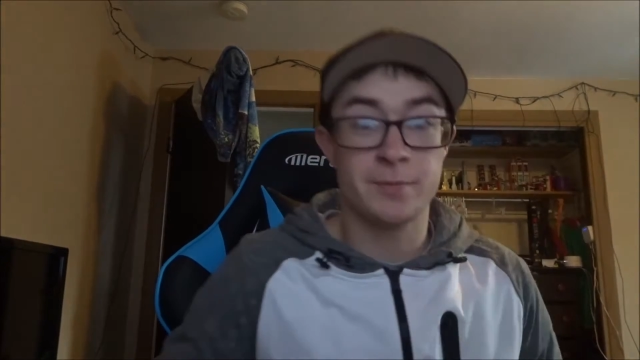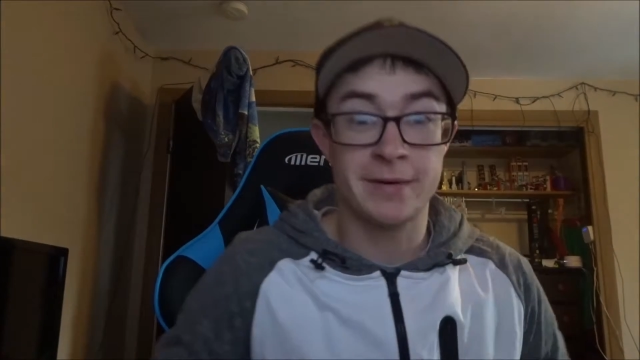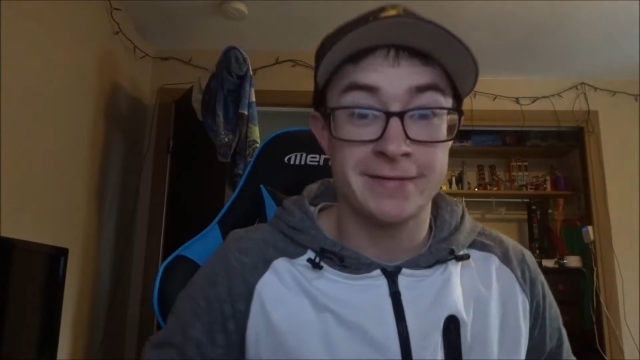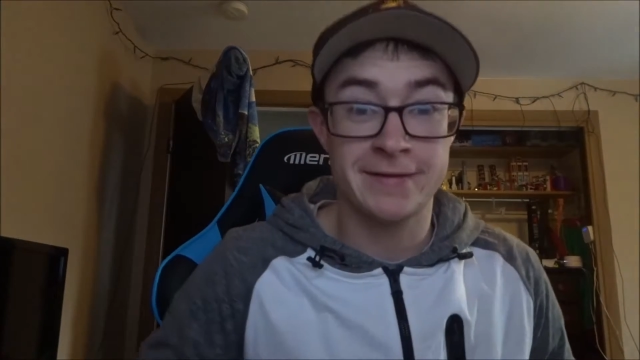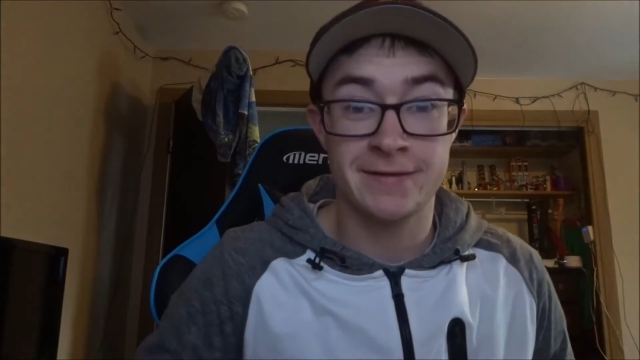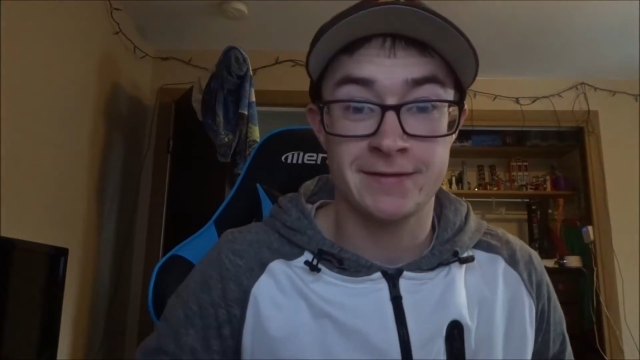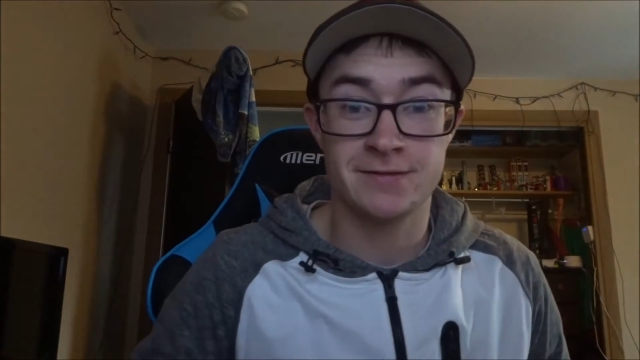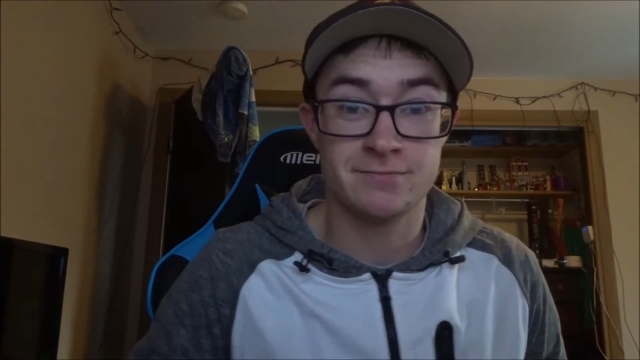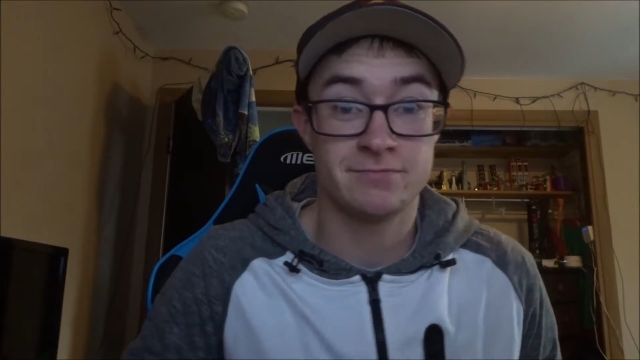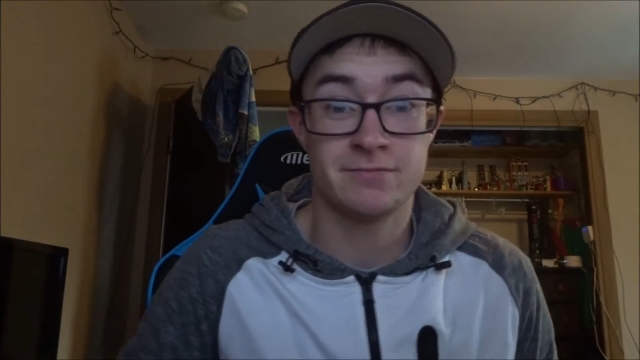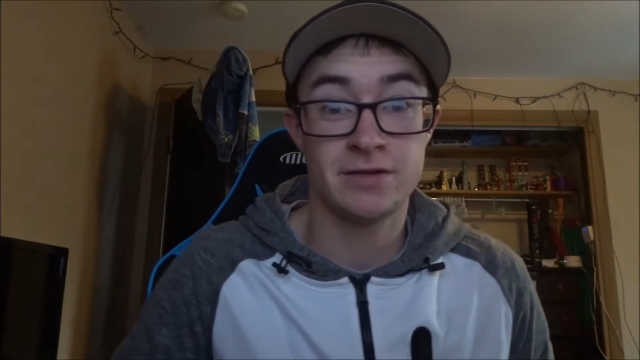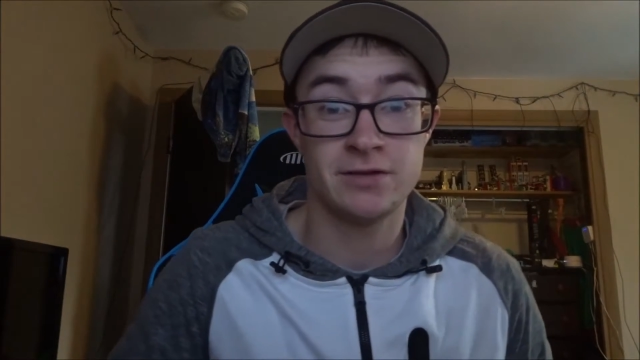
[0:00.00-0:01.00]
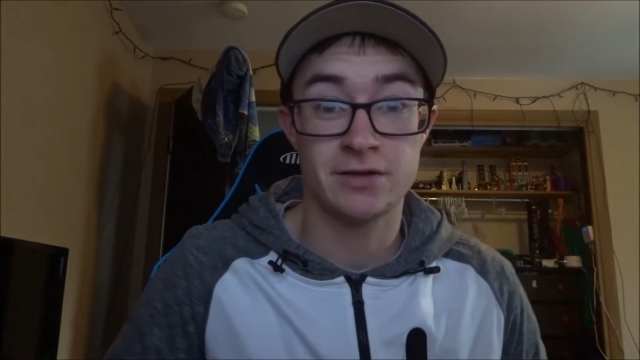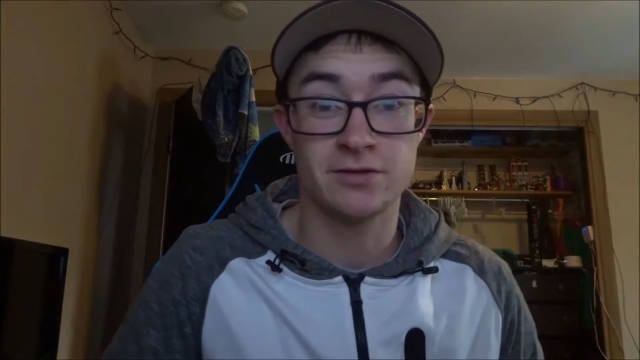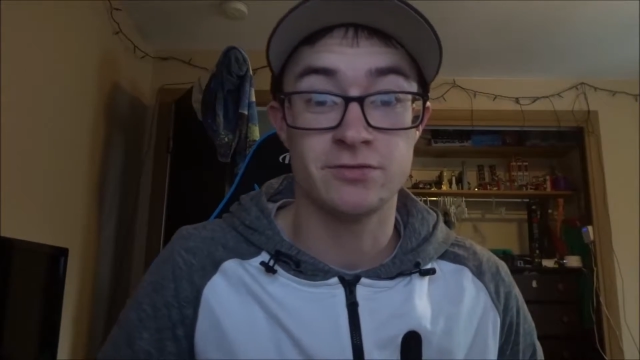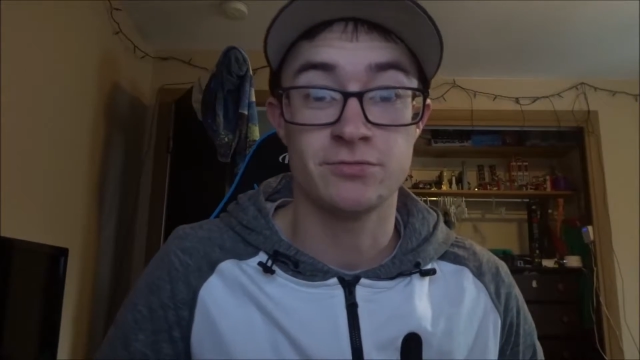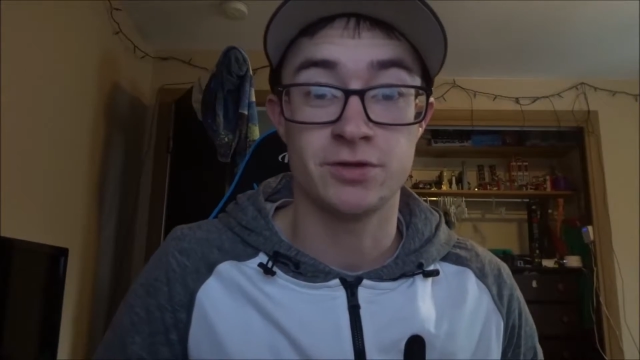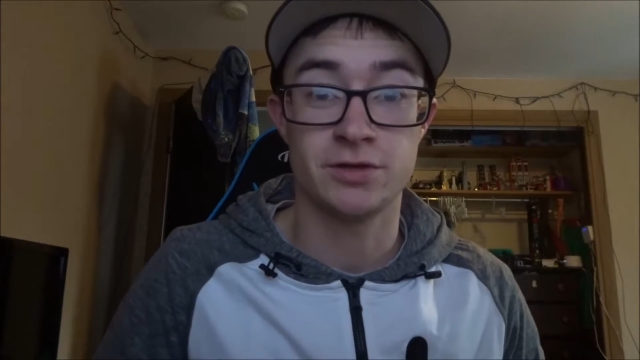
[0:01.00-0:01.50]
mind that, then it
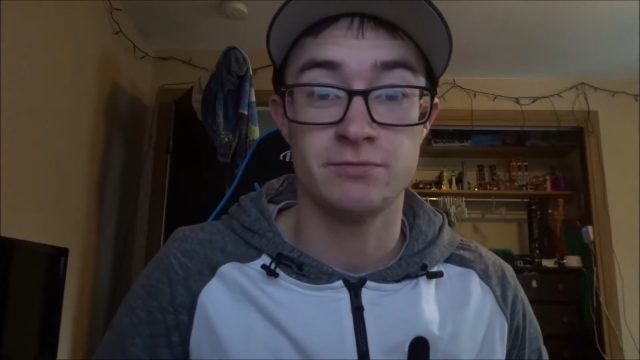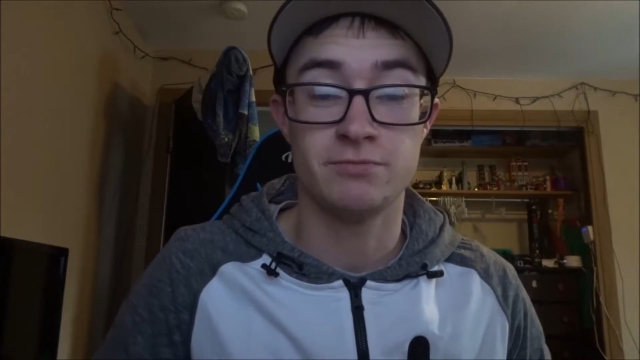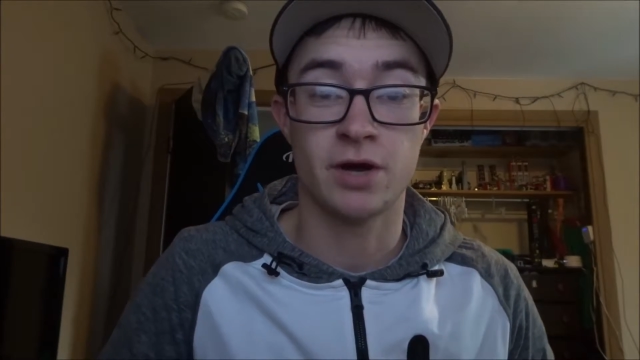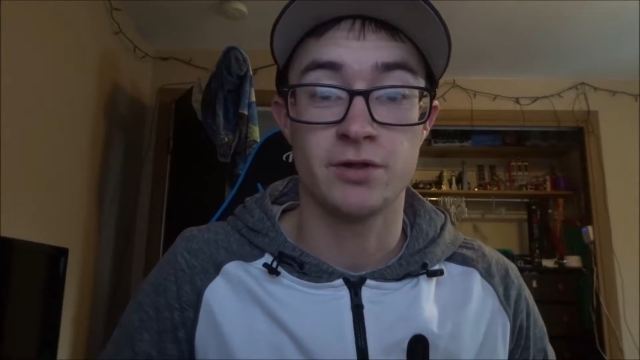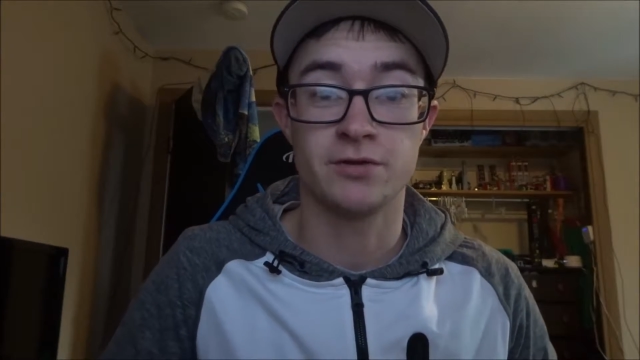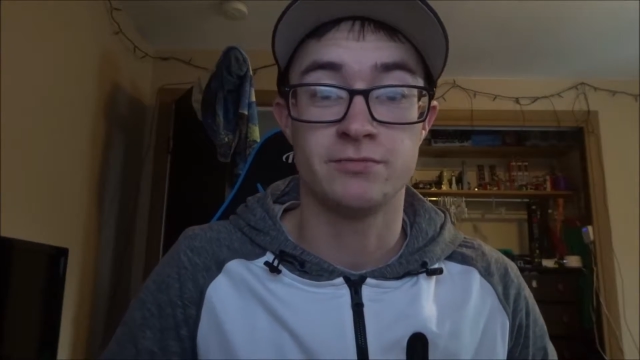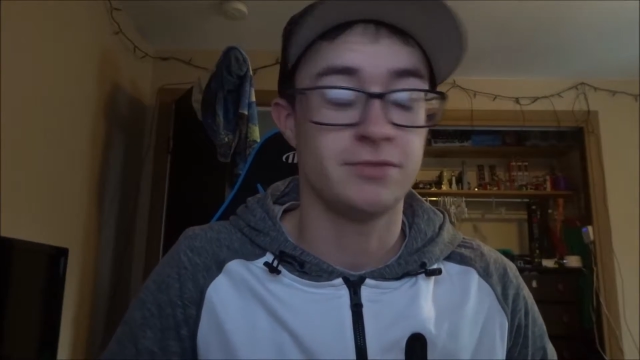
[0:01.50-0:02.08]
doesn't really bother.